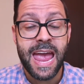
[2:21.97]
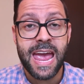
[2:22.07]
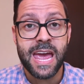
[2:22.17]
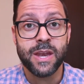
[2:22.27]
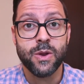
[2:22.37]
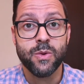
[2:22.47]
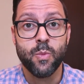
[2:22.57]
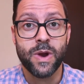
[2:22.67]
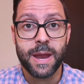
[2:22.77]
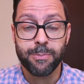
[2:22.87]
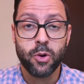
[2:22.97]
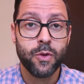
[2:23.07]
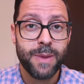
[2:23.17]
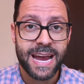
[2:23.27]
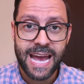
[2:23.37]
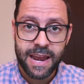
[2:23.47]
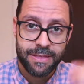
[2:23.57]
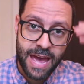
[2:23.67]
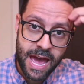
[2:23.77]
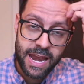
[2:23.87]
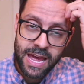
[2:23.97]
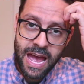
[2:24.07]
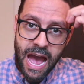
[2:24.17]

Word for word: And when I pulled back out of that,